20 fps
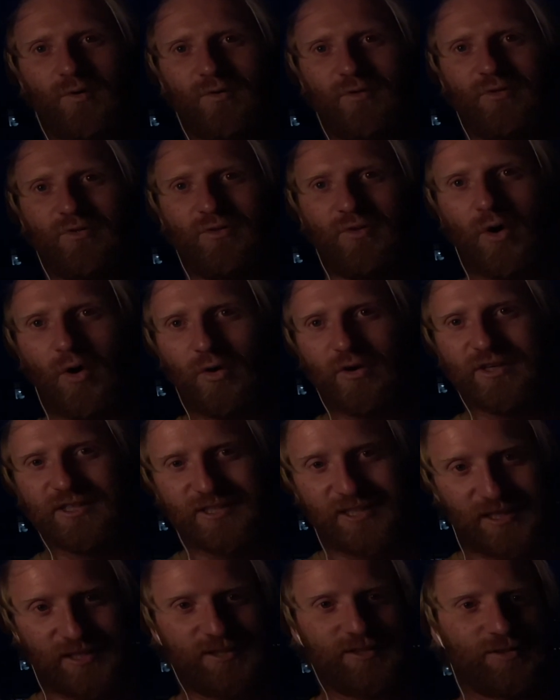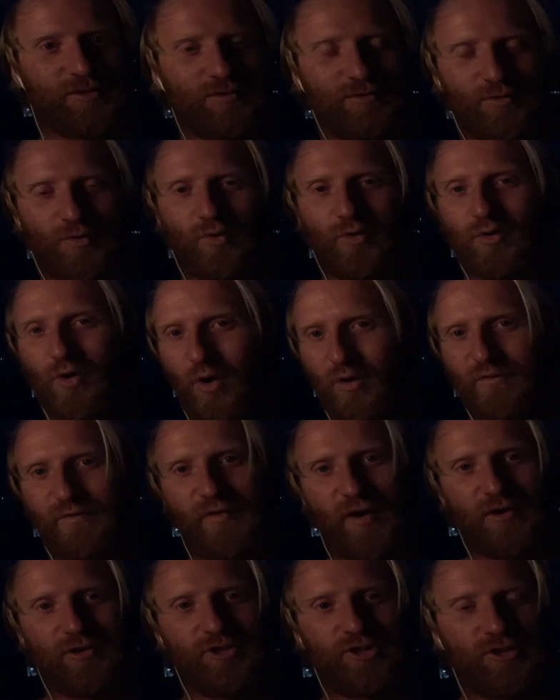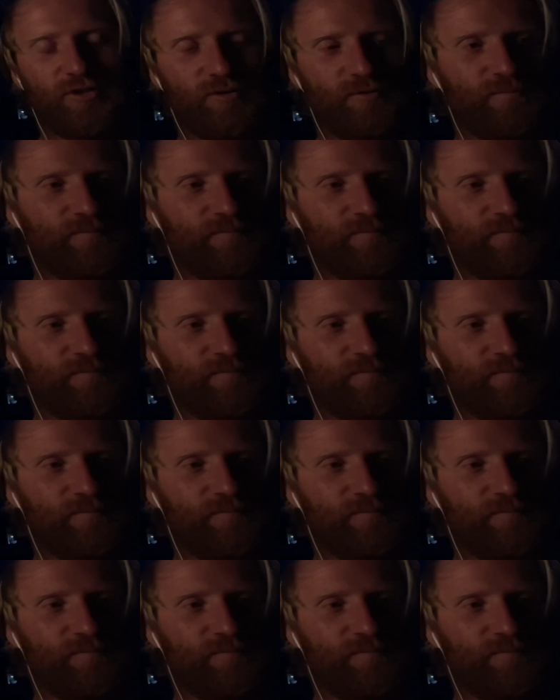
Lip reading: non-existent or non-functional.